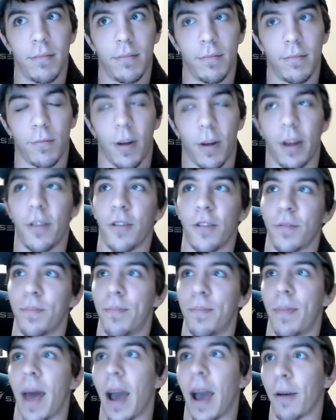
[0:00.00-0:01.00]
Why are those
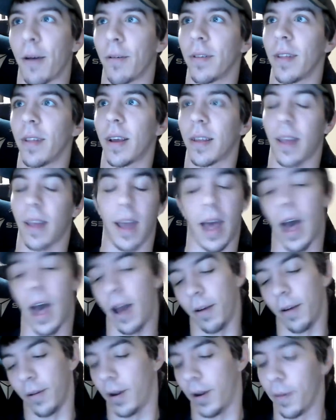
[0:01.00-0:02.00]
backwards like that?
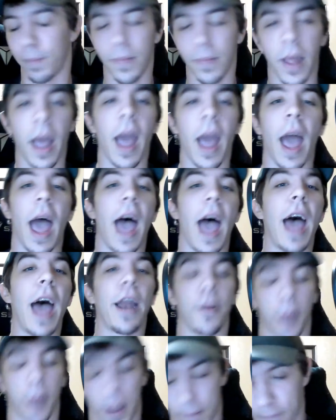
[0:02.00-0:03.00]
I don't know.
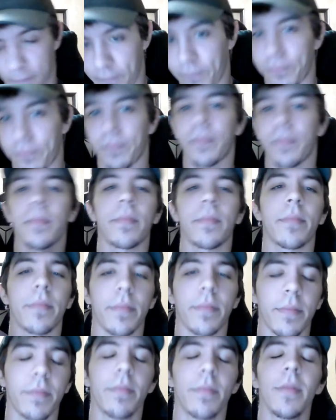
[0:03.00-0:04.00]
Anyway,
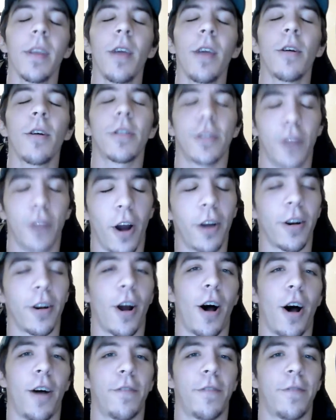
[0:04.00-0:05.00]
starting
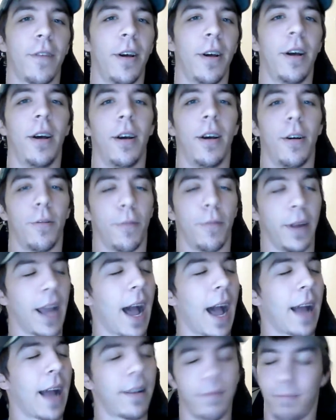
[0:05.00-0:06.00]
off, we
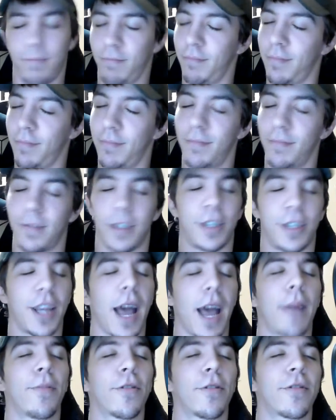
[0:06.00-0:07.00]
got the
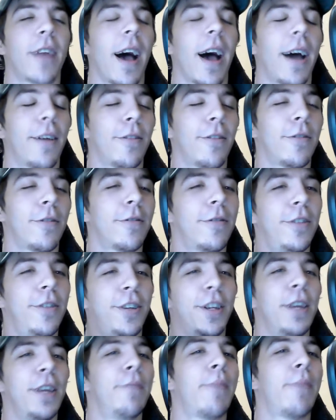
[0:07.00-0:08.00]
chapter title,
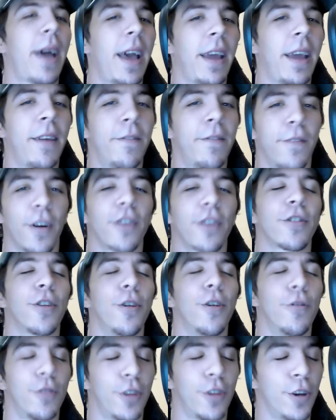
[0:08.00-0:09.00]
Jinbei vs.
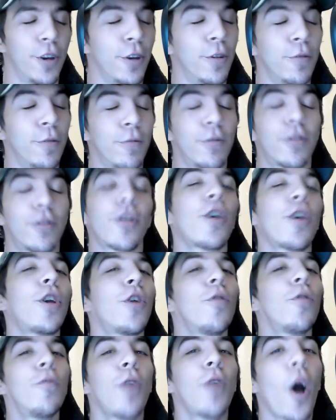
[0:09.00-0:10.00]
Who's Who. So
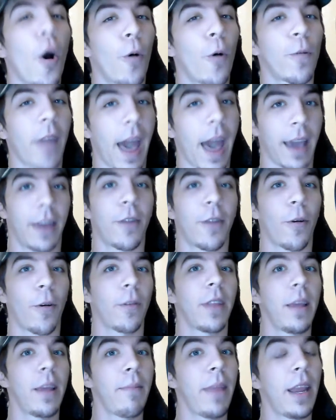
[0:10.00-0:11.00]
you know that can
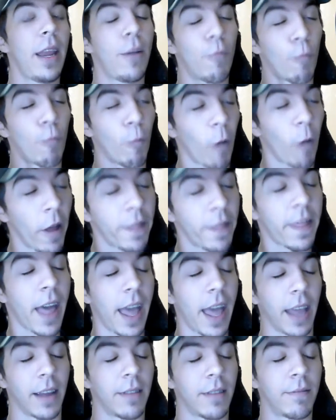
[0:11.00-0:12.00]
only mean one
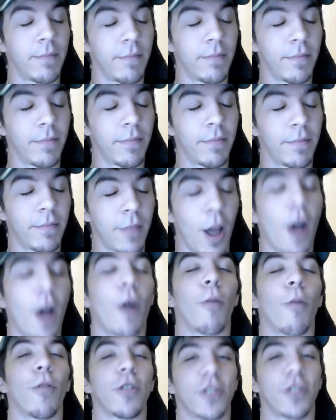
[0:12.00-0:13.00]
thing.
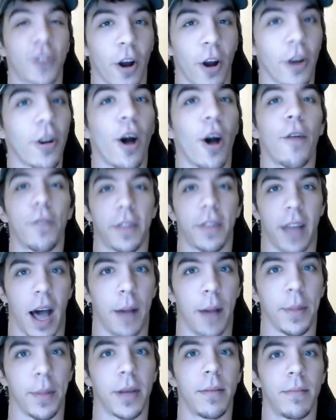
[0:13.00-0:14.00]
We're starting off with
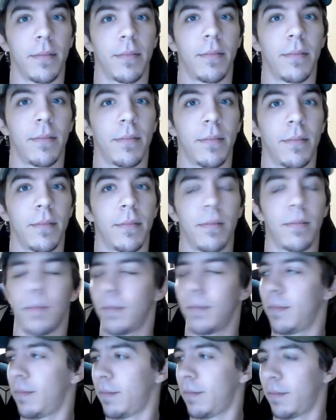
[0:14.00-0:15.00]
Tama.
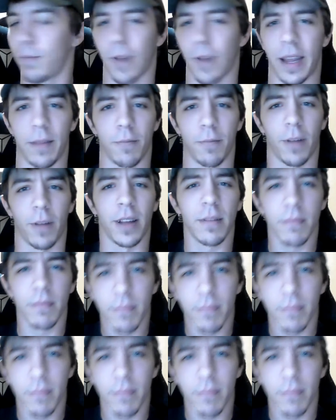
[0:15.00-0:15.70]
Wait, what?